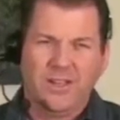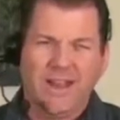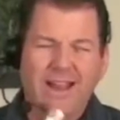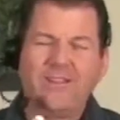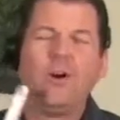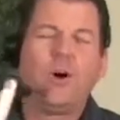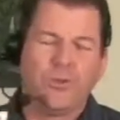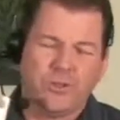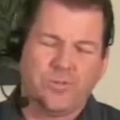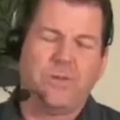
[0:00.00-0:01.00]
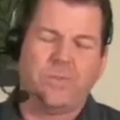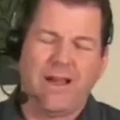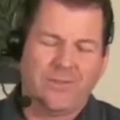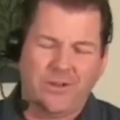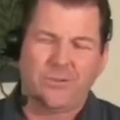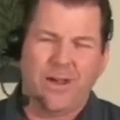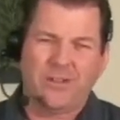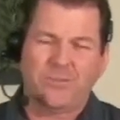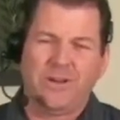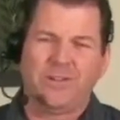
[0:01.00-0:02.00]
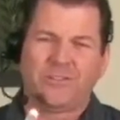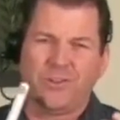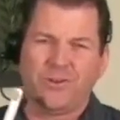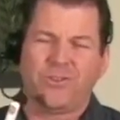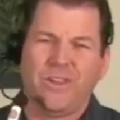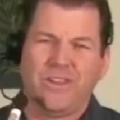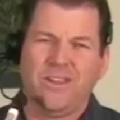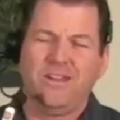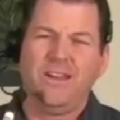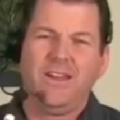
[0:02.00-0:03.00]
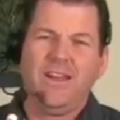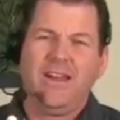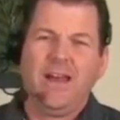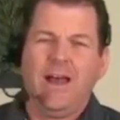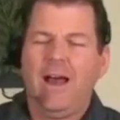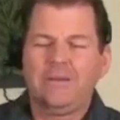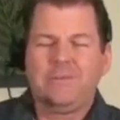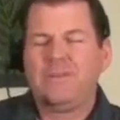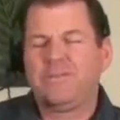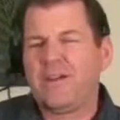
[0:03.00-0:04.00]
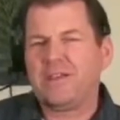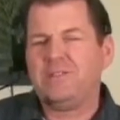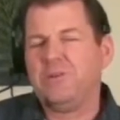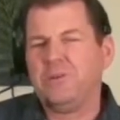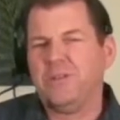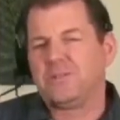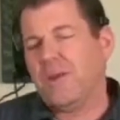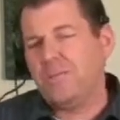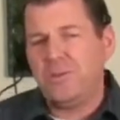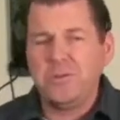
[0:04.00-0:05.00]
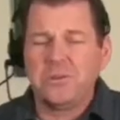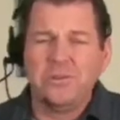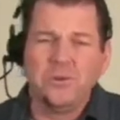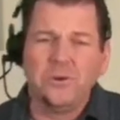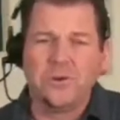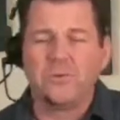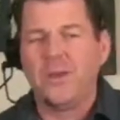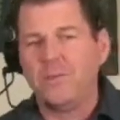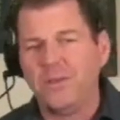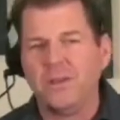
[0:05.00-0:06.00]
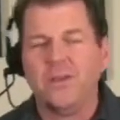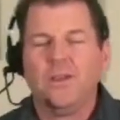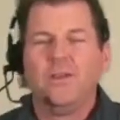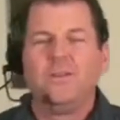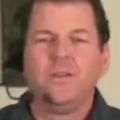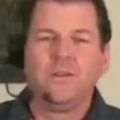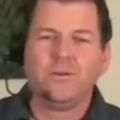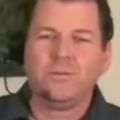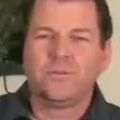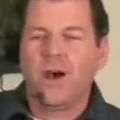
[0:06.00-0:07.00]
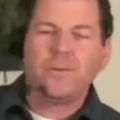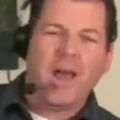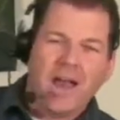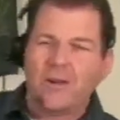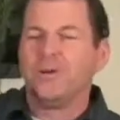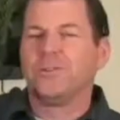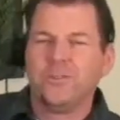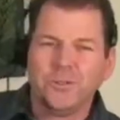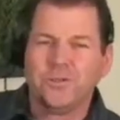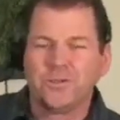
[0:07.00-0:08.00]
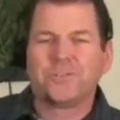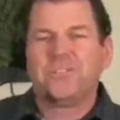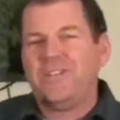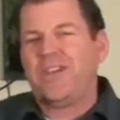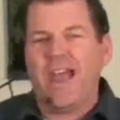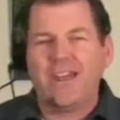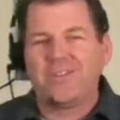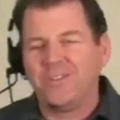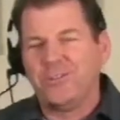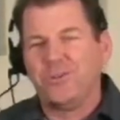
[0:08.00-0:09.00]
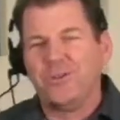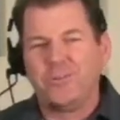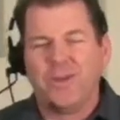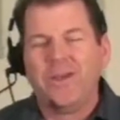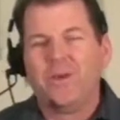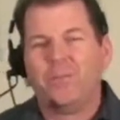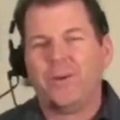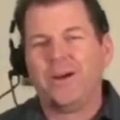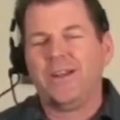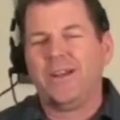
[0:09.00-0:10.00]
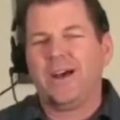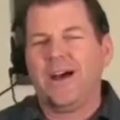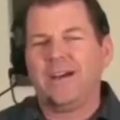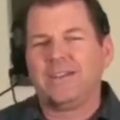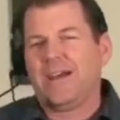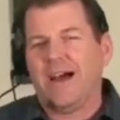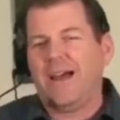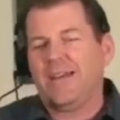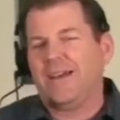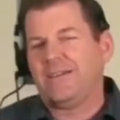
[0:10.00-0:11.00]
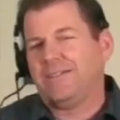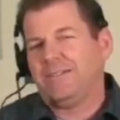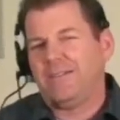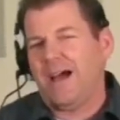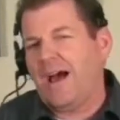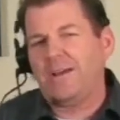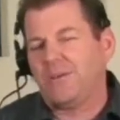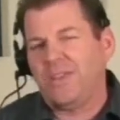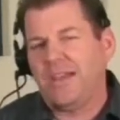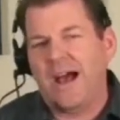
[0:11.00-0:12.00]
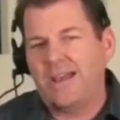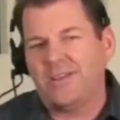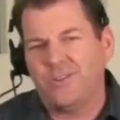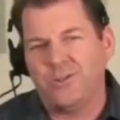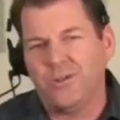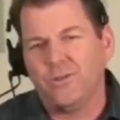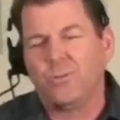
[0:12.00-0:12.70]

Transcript: I know there's people out there in my experience that are thinking, I don't know if I can do this. Maybe you can do it, or maybe, Tommy Igoe can do it, or Steve Gadd can do it, but I don't think I can do it.